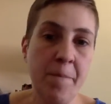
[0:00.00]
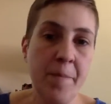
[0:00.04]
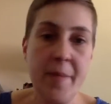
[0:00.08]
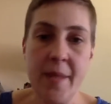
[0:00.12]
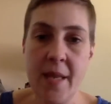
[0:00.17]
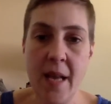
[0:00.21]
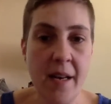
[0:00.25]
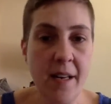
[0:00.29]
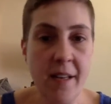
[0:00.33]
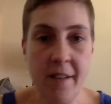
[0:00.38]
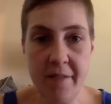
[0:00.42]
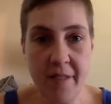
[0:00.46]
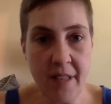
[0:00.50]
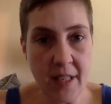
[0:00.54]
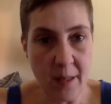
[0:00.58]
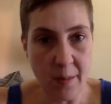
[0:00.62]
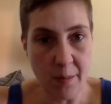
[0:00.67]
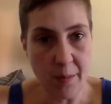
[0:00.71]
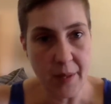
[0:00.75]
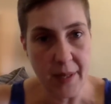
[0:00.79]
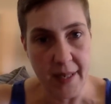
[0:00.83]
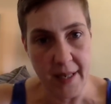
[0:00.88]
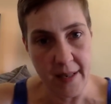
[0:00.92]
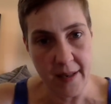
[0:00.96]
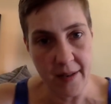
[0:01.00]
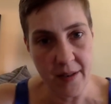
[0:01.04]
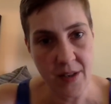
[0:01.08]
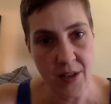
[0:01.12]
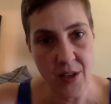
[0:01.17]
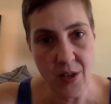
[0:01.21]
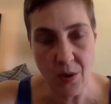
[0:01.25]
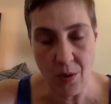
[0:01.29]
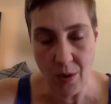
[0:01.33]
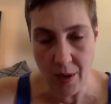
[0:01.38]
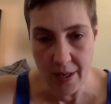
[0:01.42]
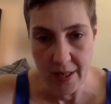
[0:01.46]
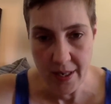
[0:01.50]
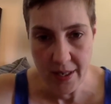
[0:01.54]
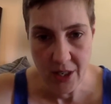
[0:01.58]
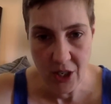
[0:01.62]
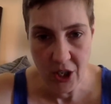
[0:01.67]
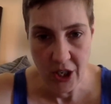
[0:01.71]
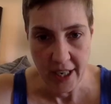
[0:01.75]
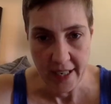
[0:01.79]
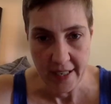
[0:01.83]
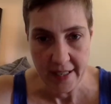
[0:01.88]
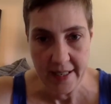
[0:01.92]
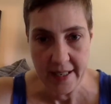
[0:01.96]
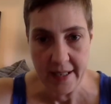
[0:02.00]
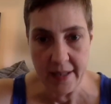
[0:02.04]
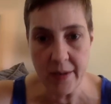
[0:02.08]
None of the complainants' stories checked